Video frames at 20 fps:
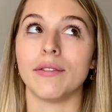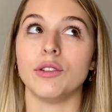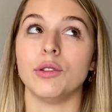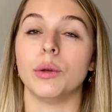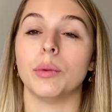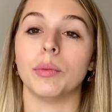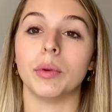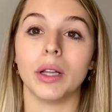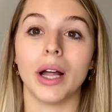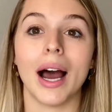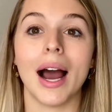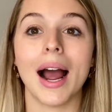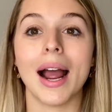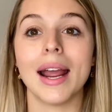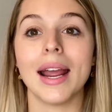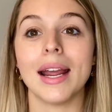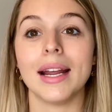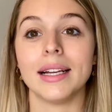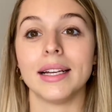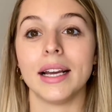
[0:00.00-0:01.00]
to apply
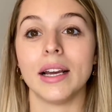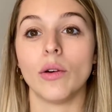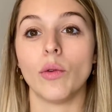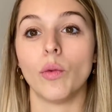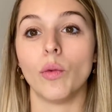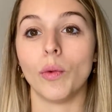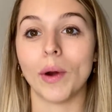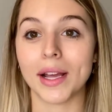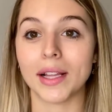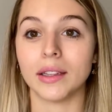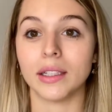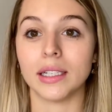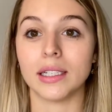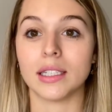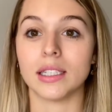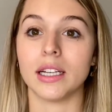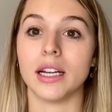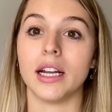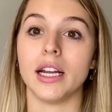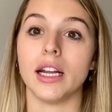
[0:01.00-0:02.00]
and get
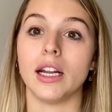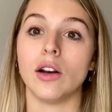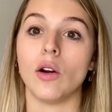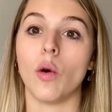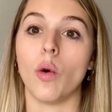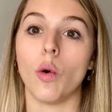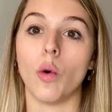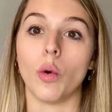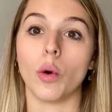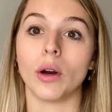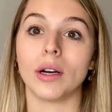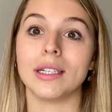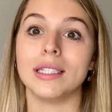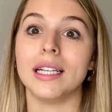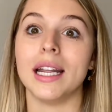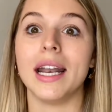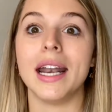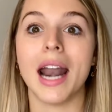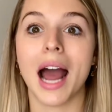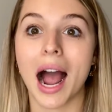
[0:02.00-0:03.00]
waitlisted or
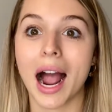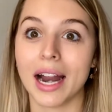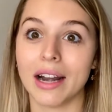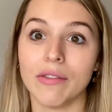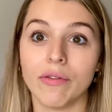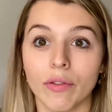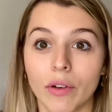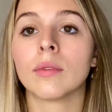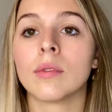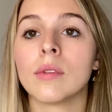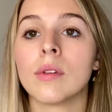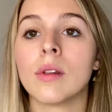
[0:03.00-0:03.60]
denied from.